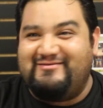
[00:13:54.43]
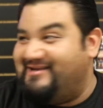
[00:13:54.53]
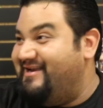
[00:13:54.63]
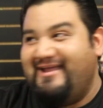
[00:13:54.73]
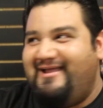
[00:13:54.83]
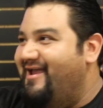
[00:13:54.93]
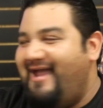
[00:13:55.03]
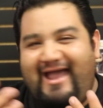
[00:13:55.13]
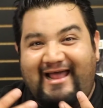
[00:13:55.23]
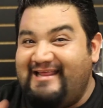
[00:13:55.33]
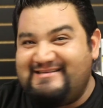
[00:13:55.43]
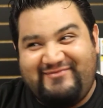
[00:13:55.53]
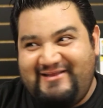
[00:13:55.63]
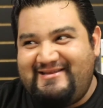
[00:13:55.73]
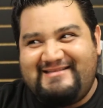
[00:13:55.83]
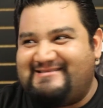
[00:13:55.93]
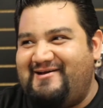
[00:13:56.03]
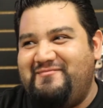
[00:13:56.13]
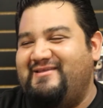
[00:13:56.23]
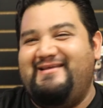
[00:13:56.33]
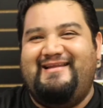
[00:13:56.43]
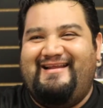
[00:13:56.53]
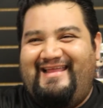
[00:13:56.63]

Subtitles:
It was like, LSV did something.